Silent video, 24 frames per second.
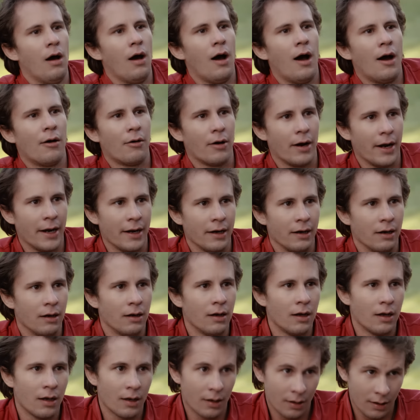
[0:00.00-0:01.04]
All right.
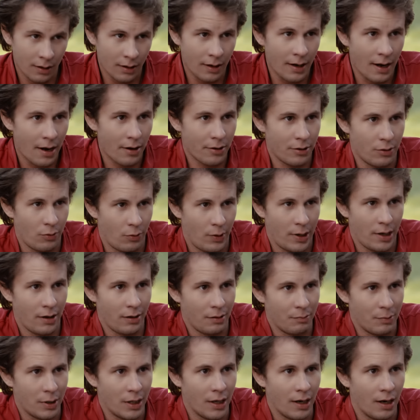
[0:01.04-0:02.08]
Now you're
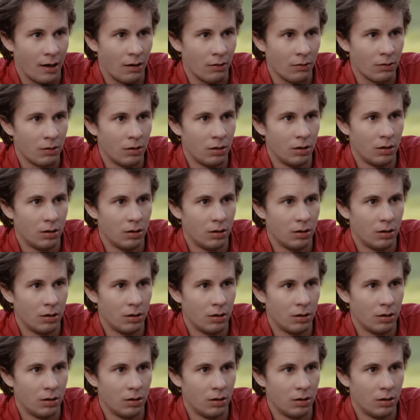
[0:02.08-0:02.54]
weirding me out.